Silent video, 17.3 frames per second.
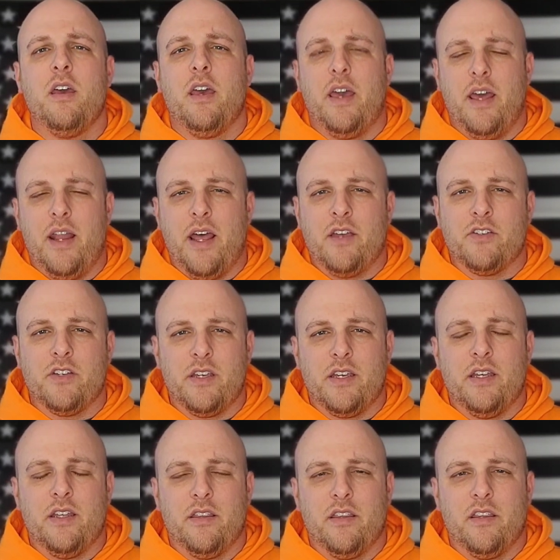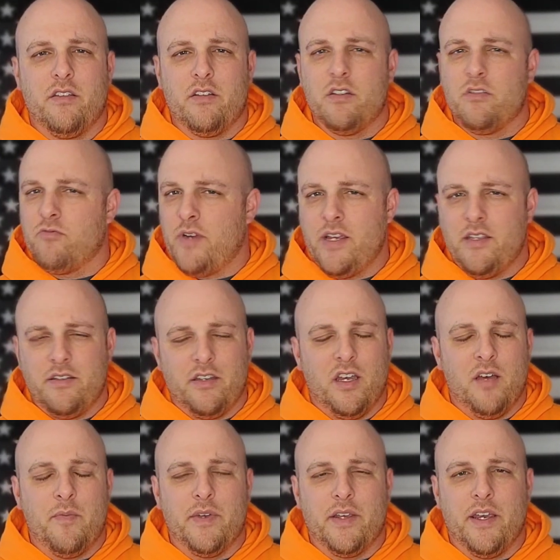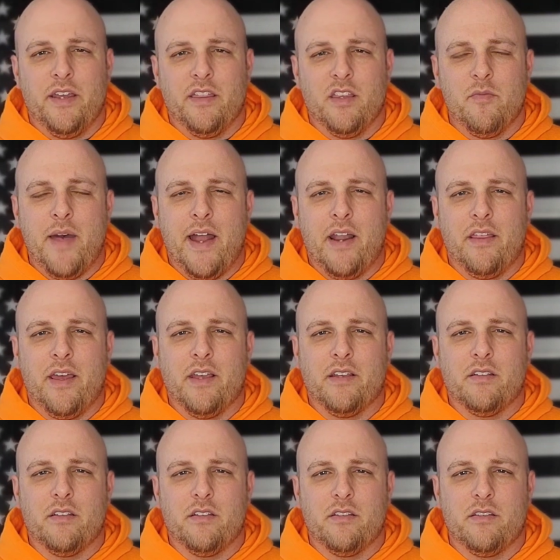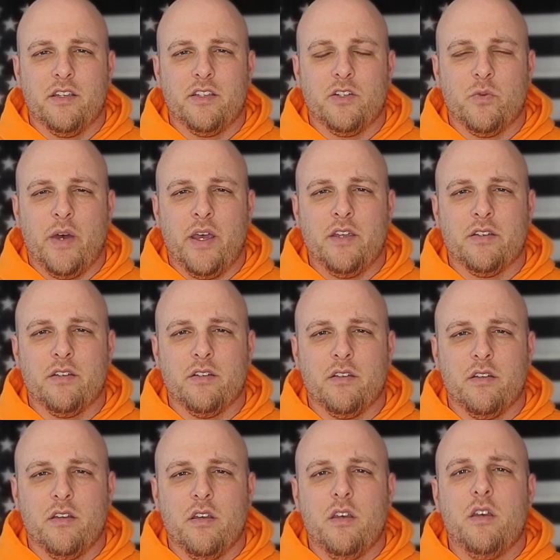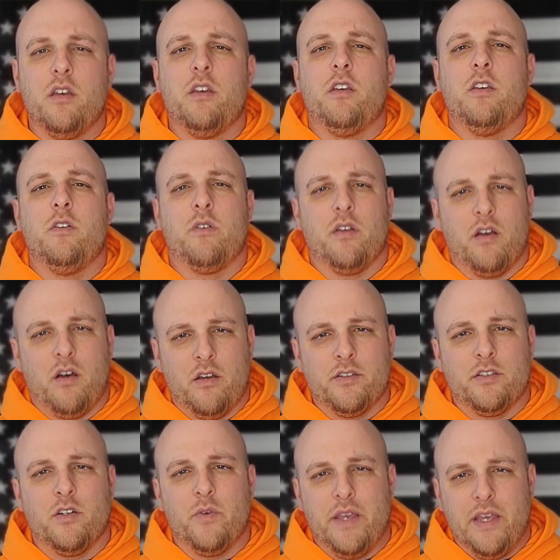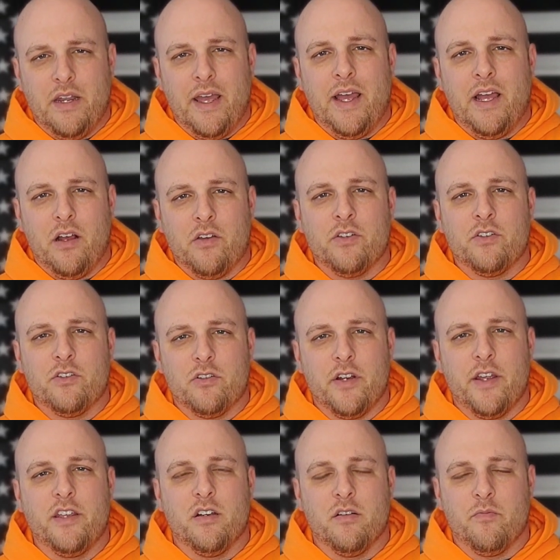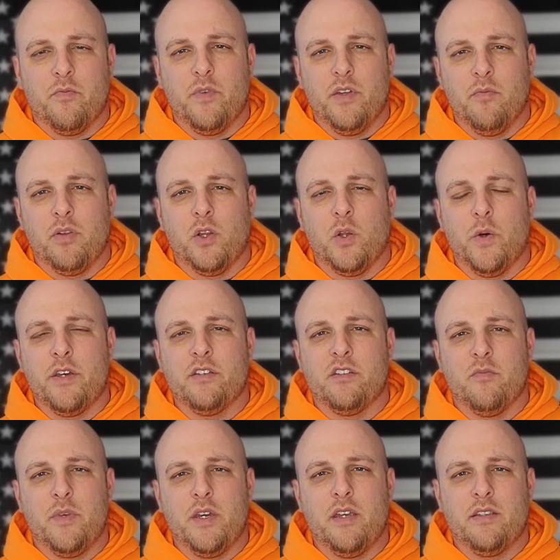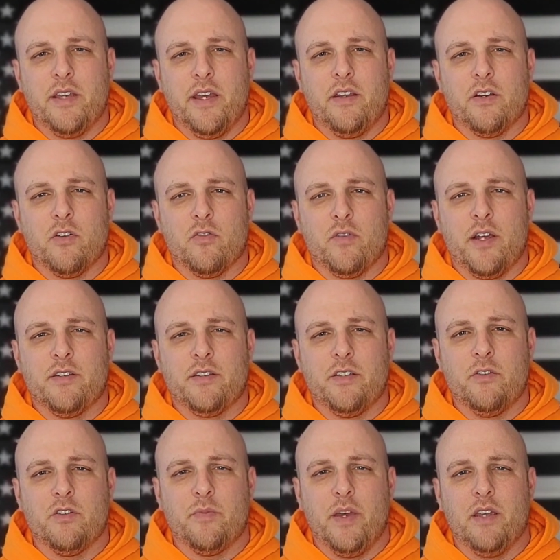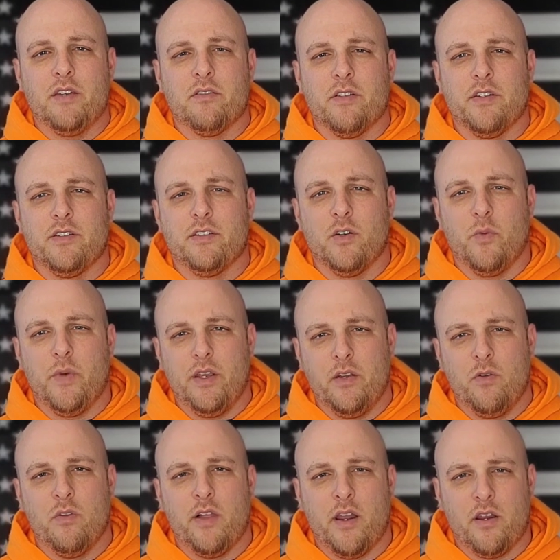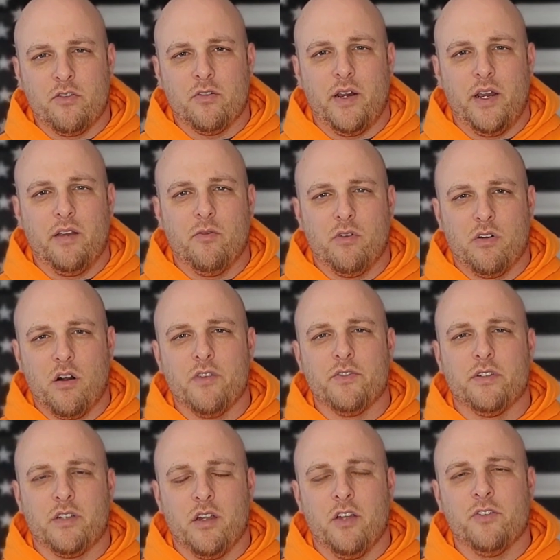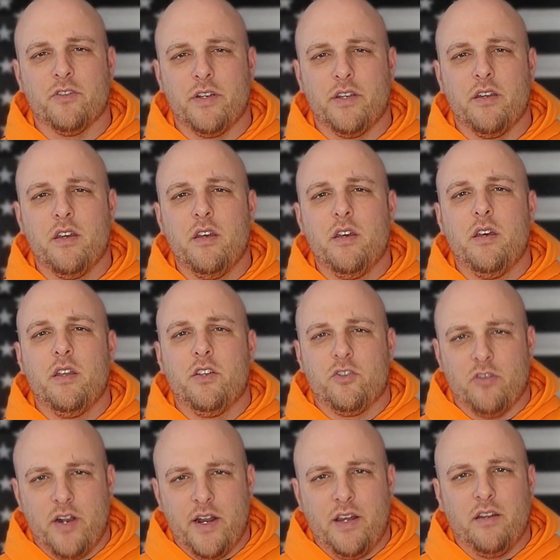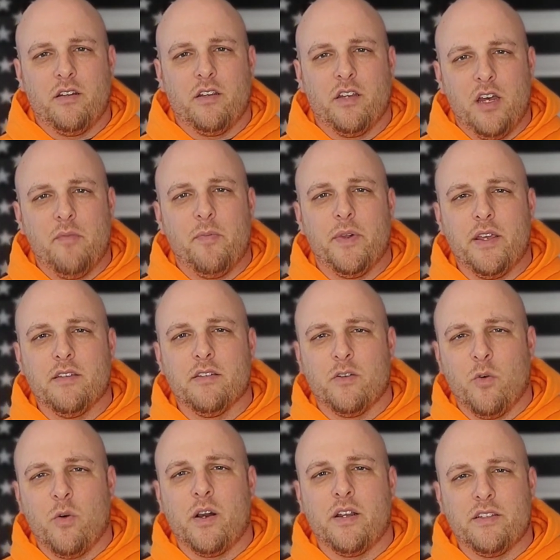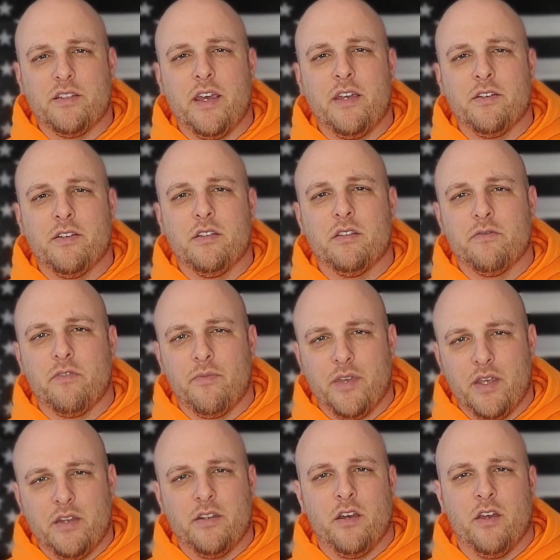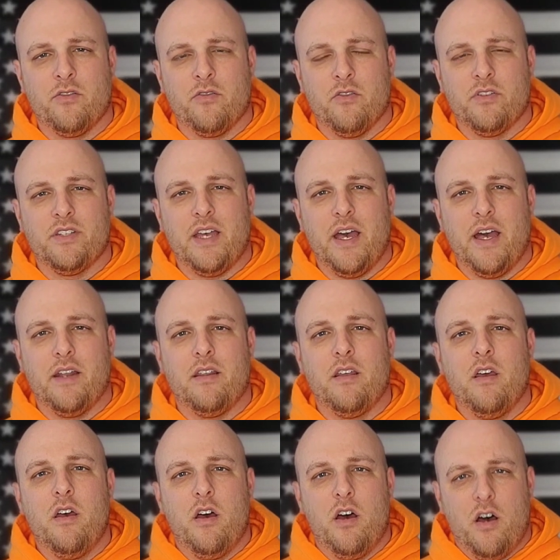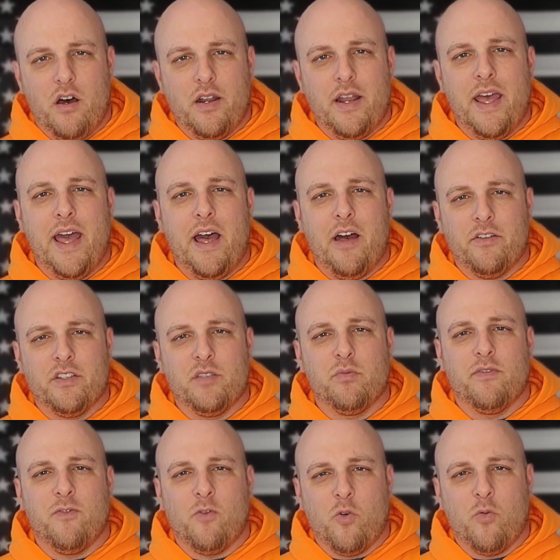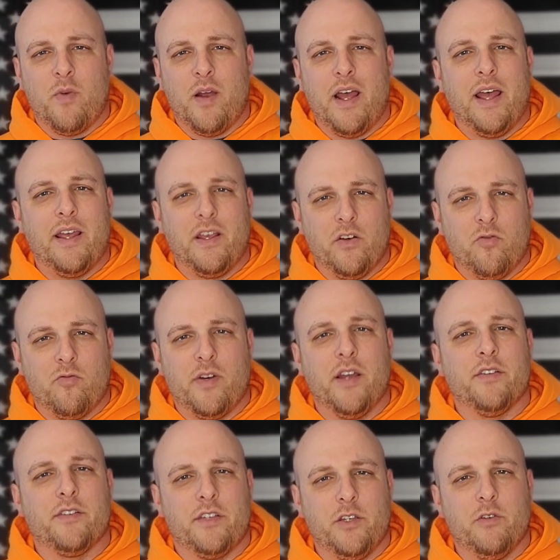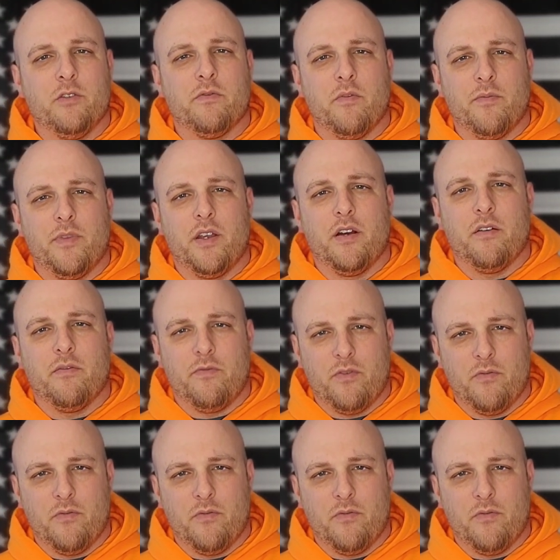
and actually just raising up and getting them out of that situation. You can also in-house train your employees to be technical rescue specialists. So we do a lot of training across the country, training companies and organizations from the industrial side on how to perform high angle rescues from their